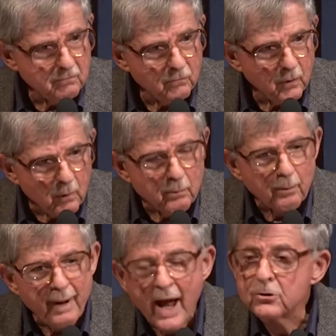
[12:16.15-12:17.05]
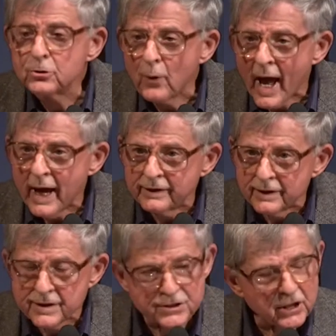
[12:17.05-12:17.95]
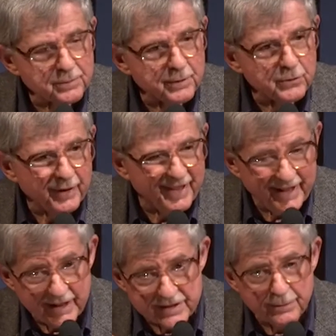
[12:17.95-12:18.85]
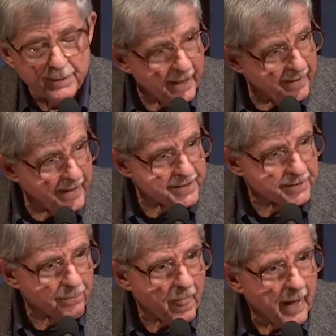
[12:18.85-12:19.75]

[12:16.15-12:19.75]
We were bound to add the distinction between theism and atheism.